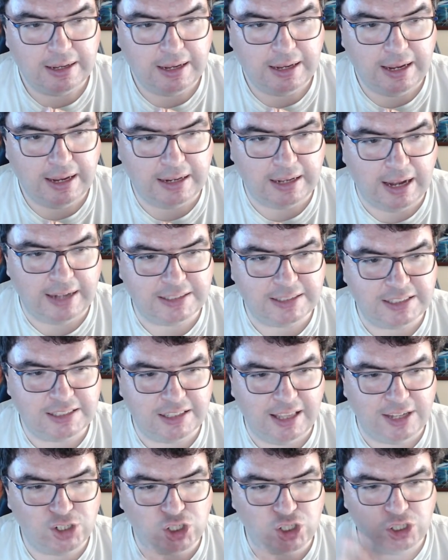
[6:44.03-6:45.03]
in
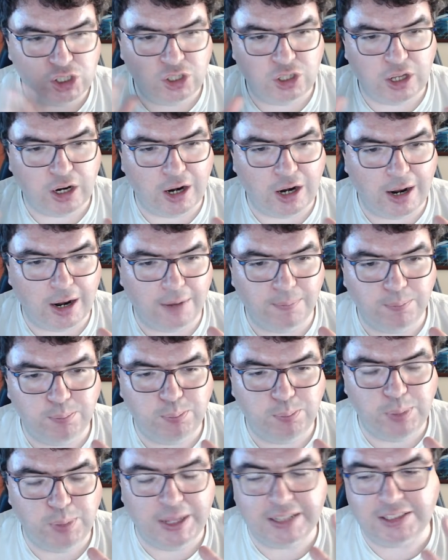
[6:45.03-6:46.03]
isolation, there are
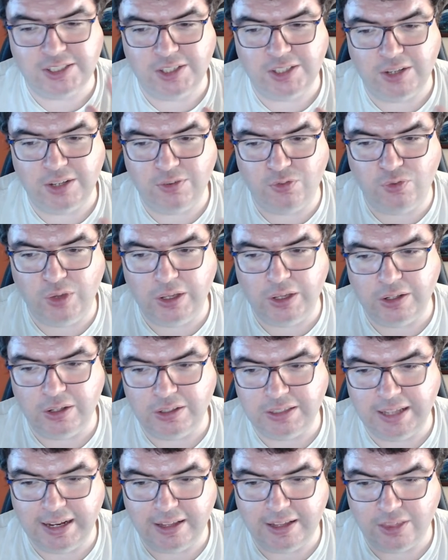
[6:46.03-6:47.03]
bits that feel
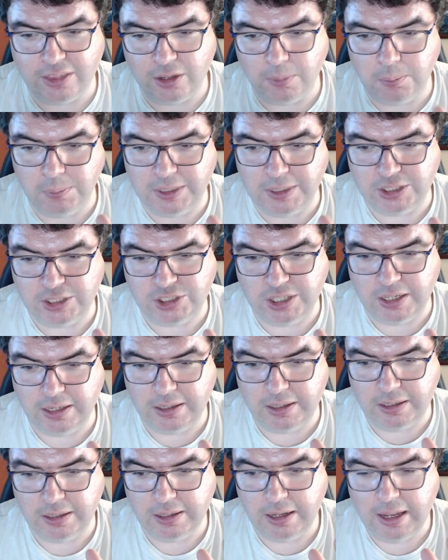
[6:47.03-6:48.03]
like they're missing.
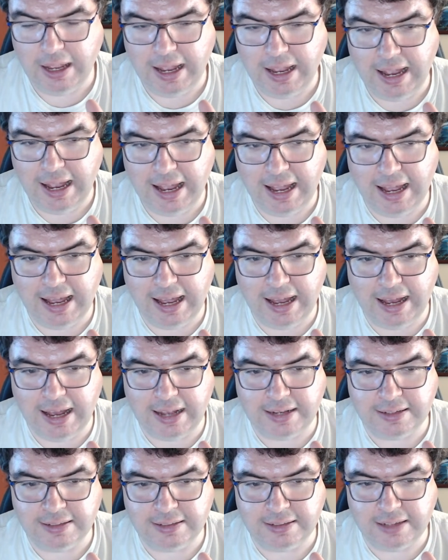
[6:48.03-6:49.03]

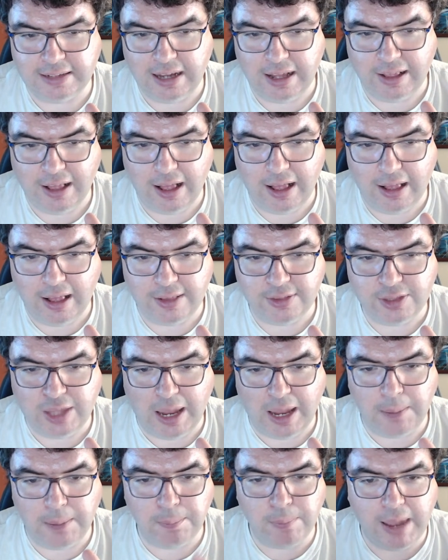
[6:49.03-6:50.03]
And
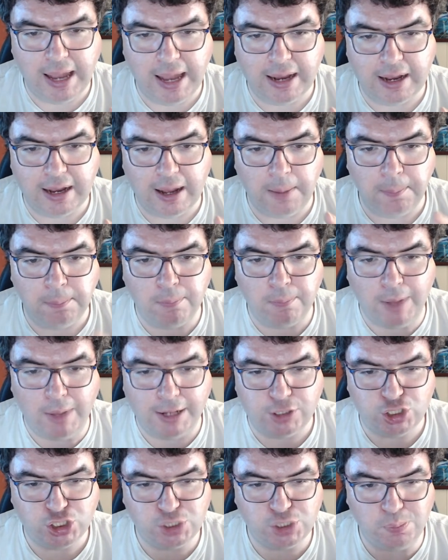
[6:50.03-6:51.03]
they make a
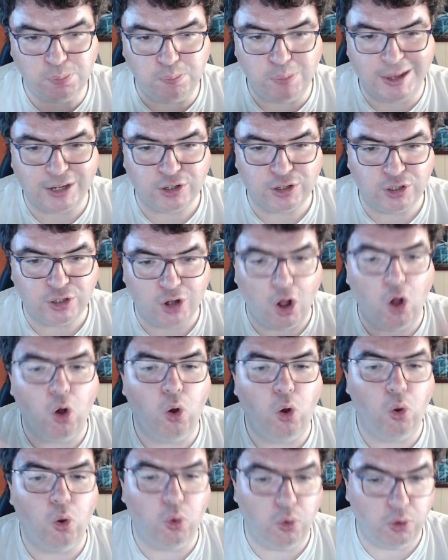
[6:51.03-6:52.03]
much better
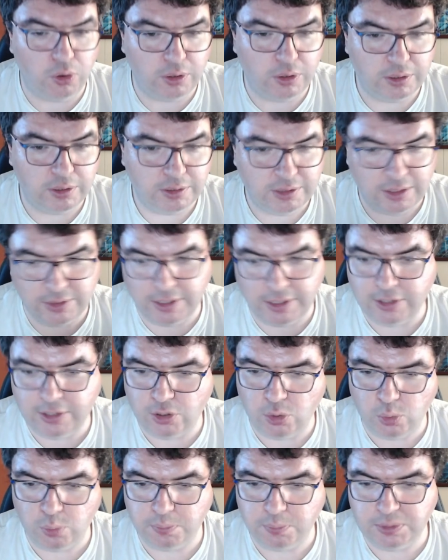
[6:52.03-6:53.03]
whole than they
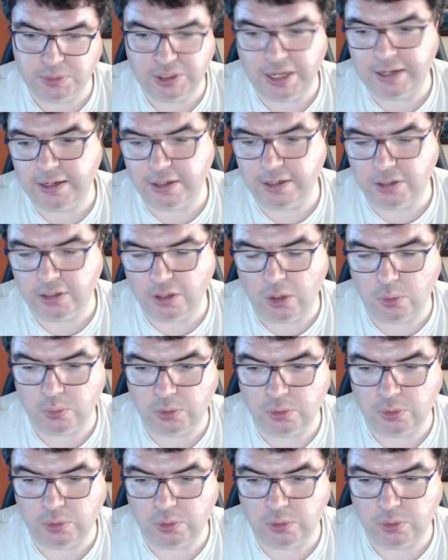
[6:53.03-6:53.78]
do standing alone.